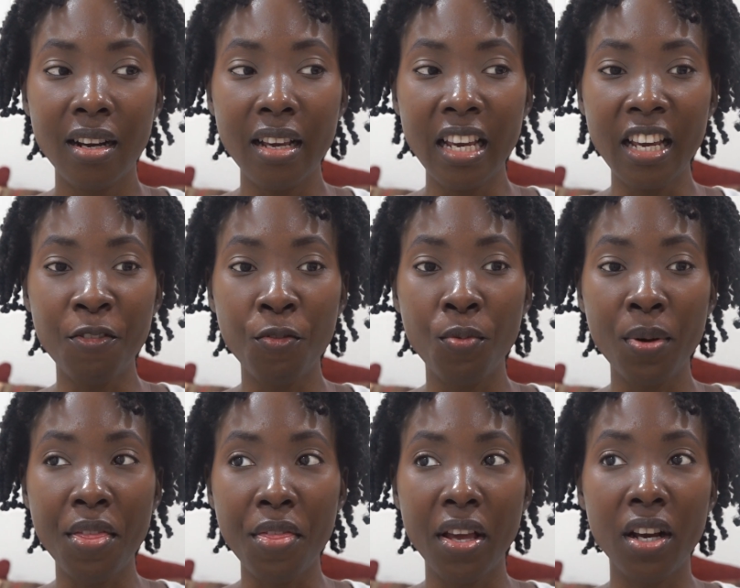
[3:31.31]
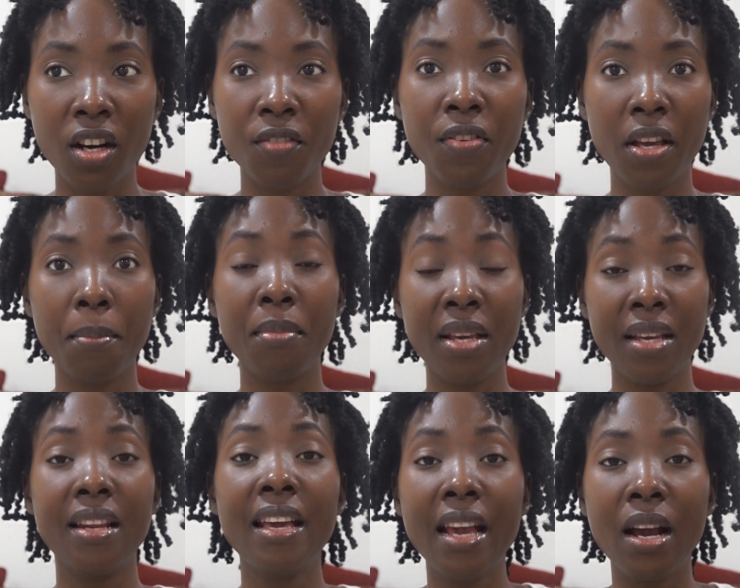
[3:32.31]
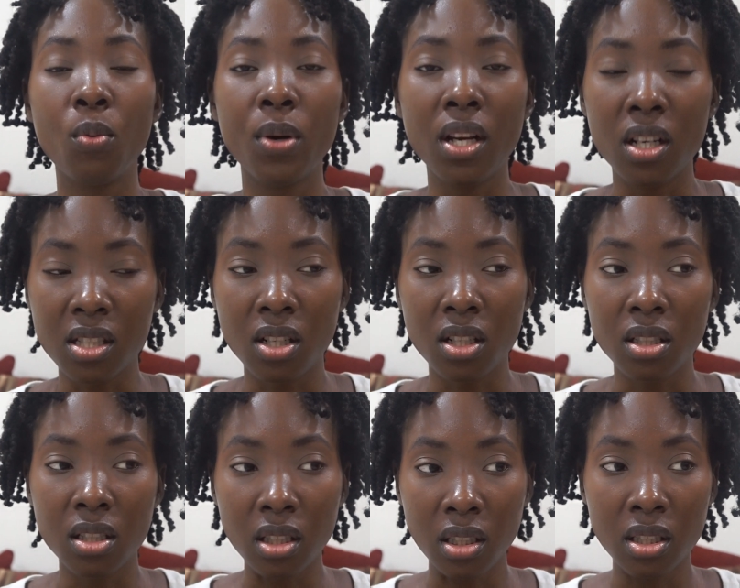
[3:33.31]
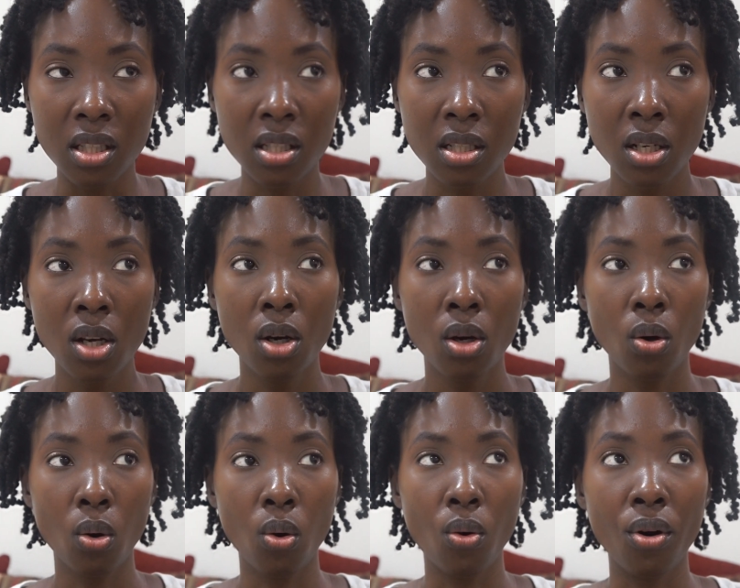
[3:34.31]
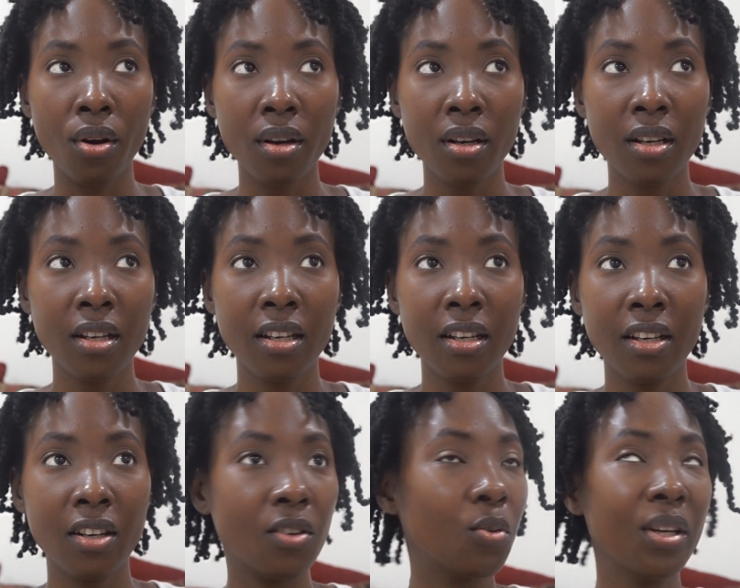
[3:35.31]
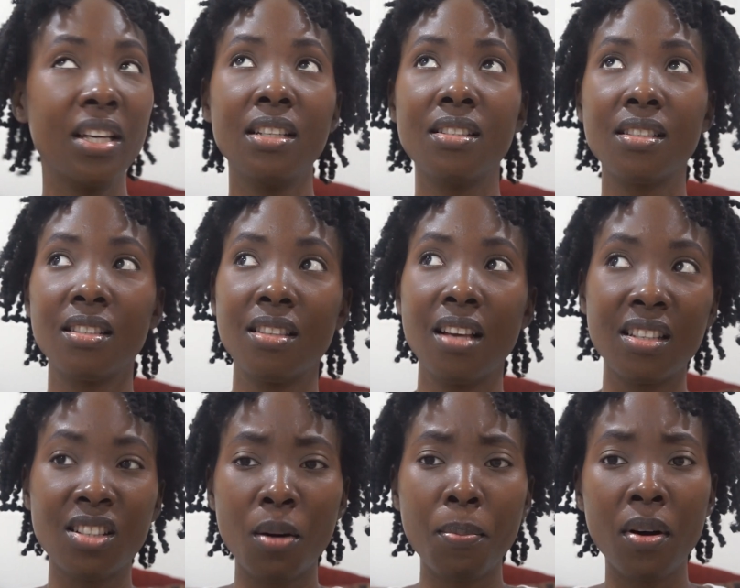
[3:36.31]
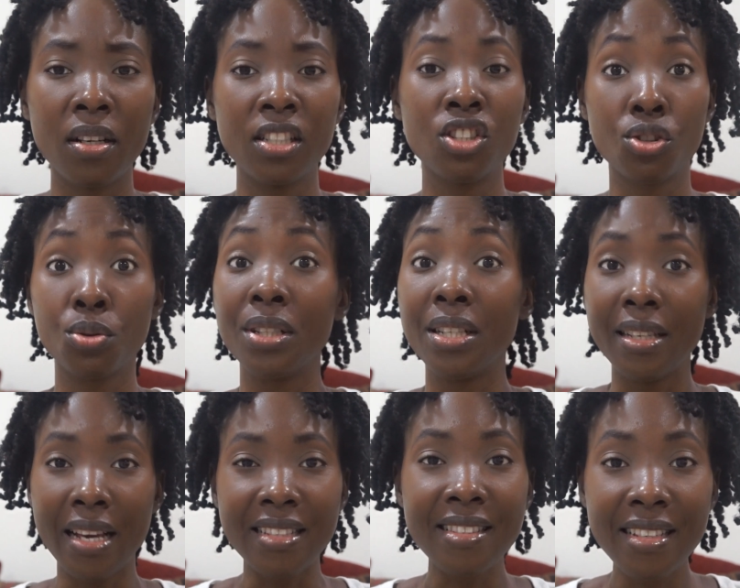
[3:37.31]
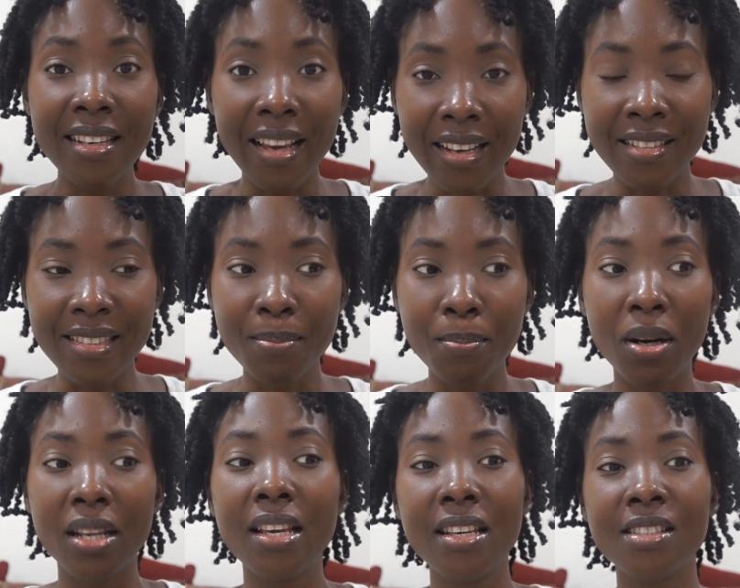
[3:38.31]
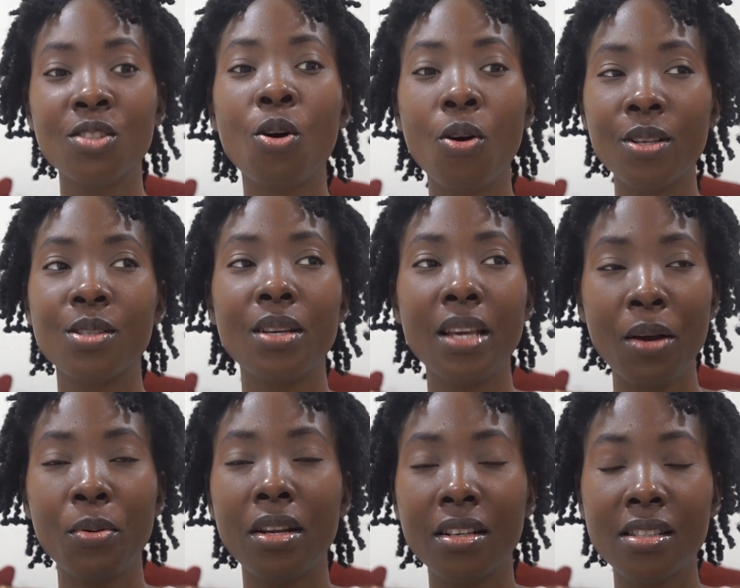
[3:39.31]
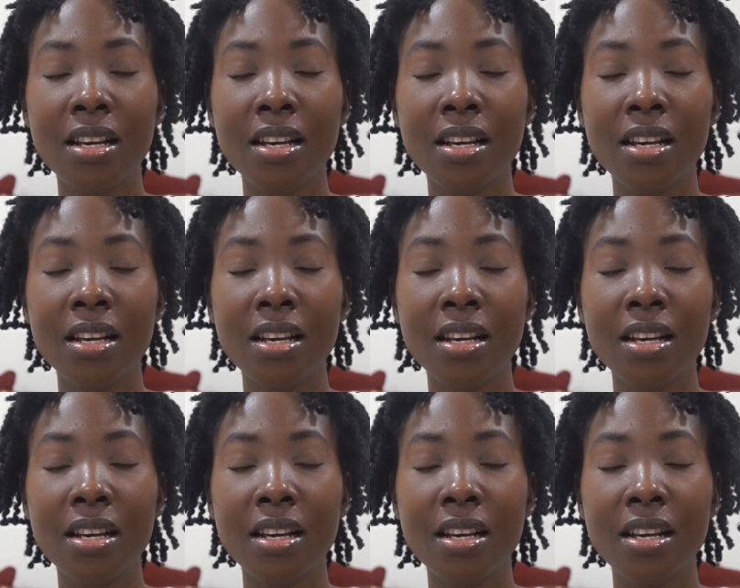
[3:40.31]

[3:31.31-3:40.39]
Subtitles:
if we think of him being here with us on earth, or he's not up on his throne. Yes, he is, but he's also here with us.